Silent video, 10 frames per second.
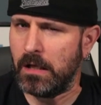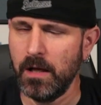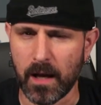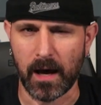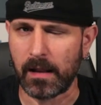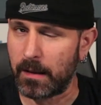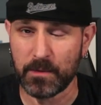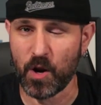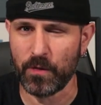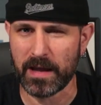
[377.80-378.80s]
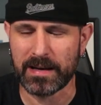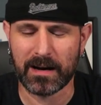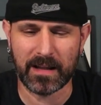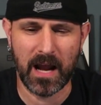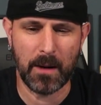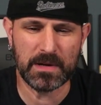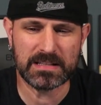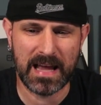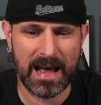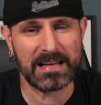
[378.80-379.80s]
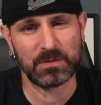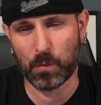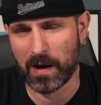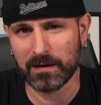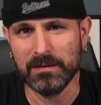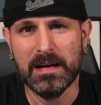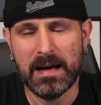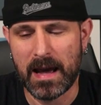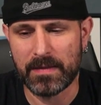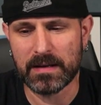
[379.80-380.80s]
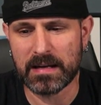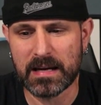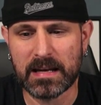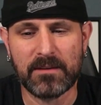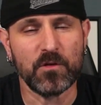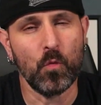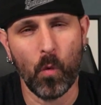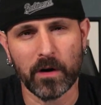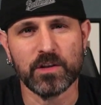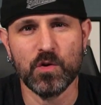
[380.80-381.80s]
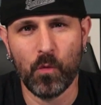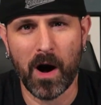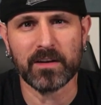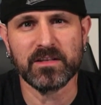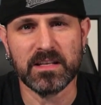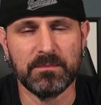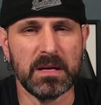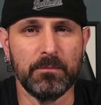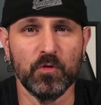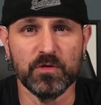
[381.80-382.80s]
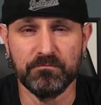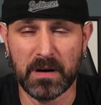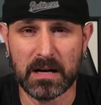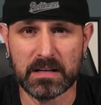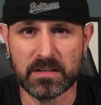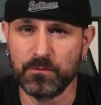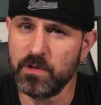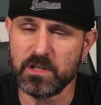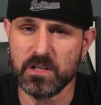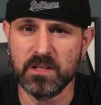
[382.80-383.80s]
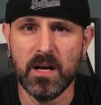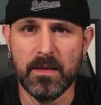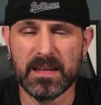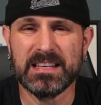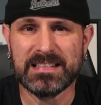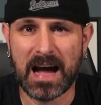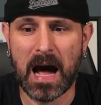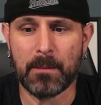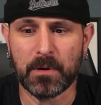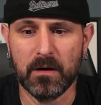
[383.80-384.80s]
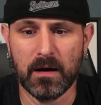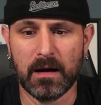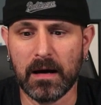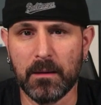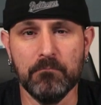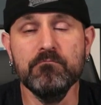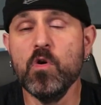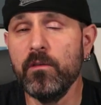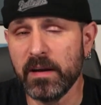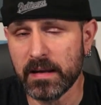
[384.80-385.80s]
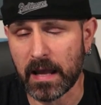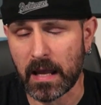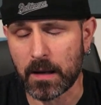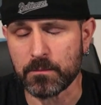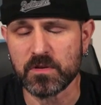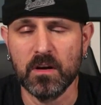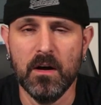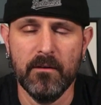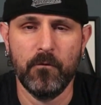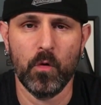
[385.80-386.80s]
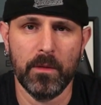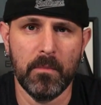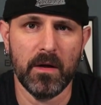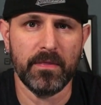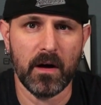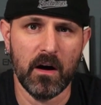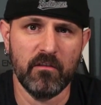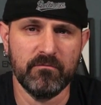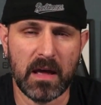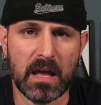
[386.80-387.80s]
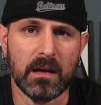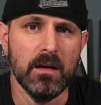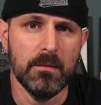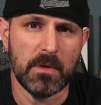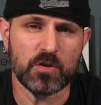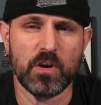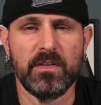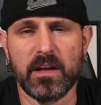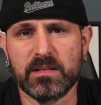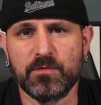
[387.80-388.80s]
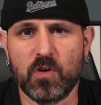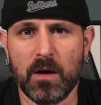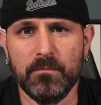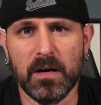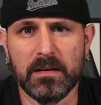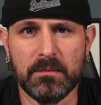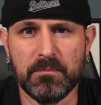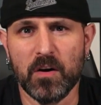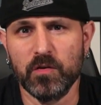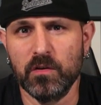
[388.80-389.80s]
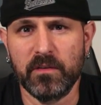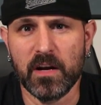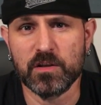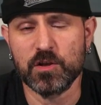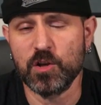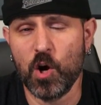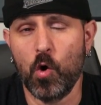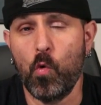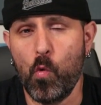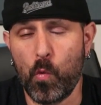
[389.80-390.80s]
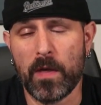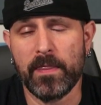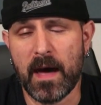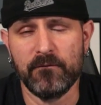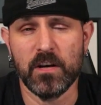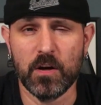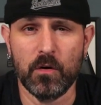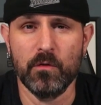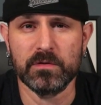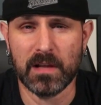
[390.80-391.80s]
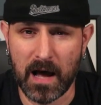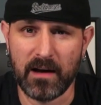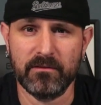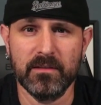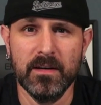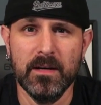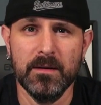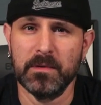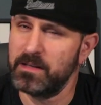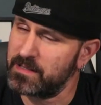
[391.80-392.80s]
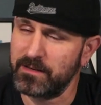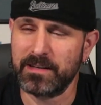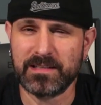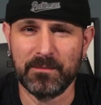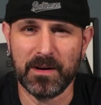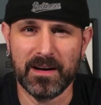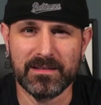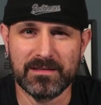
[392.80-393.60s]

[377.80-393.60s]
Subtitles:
let me know that down in the comments as well. And then again, if you want to watch the People's Buzz, which is the top moving games for the month of May, make sure you hit that subscribe button and bell notification to know when that video goes live. Until next time, guys,